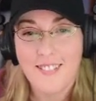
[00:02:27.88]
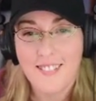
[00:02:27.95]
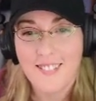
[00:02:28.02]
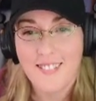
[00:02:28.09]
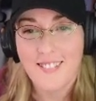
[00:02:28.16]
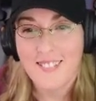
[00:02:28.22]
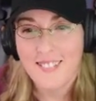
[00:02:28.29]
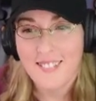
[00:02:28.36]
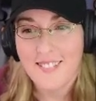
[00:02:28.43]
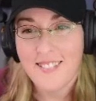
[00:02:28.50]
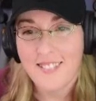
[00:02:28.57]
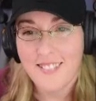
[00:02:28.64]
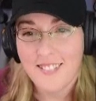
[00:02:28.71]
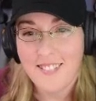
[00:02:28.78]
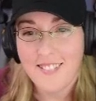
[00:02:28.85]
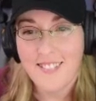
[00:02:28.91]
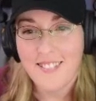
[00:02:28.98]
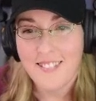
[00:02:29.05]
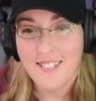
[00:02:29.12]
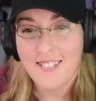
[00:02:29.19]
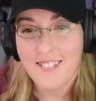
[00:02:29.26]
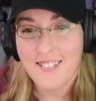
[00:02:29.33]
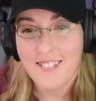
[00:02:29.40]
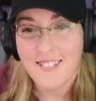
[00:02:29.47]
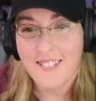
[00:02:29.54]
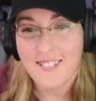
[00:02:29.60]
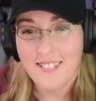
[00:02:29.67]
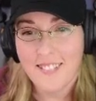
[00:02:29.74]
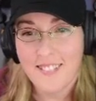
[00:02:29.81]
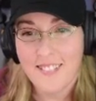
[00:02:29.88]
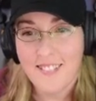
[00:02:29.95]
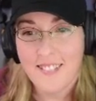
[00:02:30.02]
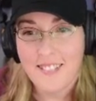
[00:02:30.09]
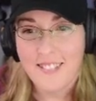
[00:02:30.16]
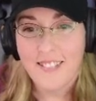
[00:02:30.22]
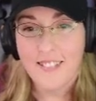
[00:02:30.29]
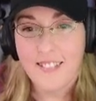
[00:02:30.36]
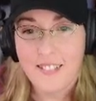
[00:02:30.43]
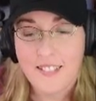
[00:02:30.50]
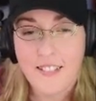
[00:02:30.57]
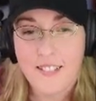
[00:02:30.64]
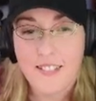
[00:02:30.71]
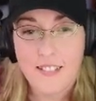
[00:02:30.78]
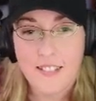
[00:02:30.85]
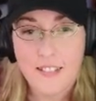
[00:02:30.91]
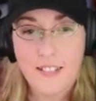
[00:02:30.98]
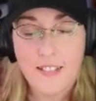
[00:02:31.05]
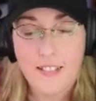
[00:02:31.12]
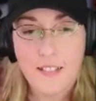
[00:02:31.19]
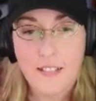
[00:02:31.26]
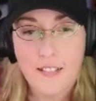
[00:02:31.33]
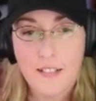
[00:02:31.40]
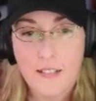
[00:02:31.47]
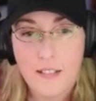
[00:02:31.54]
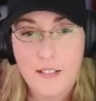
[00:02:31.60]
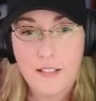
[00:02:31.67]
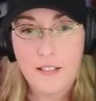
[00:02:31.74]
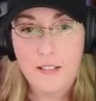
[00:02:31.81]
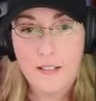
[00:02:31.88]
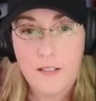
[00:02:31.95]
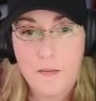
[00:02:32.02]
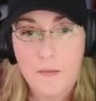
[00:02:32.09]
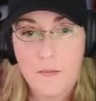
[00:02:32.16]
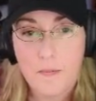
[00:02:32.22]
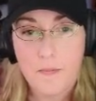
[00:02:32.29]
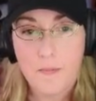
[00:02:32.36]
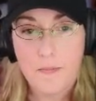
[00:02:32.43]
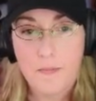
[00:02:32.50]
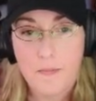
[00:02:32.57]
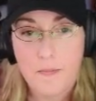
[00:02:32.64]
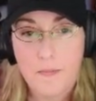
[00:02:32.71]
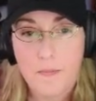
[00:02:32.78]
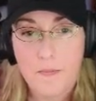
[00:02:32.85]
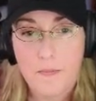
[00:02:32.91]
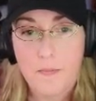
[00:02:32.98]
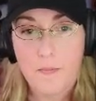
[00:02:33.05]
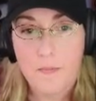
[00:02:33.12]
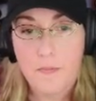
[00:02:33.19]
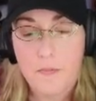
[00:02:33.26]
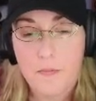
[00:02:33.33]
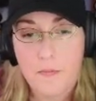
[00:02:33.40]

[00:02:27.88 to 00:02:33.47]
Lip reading: The person shown says nothing.